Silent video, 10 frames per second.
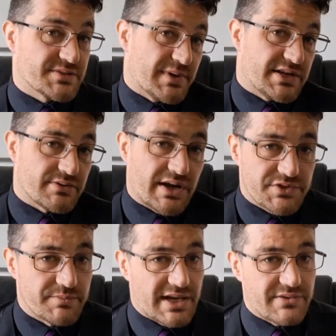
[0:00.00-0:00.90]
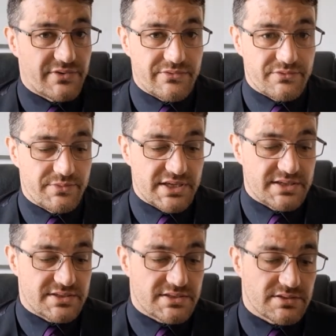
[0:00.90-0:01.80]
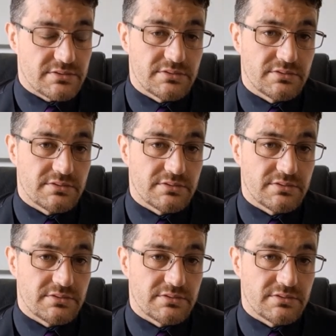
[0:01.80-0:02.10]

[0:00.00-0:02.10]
may derive some benefit from these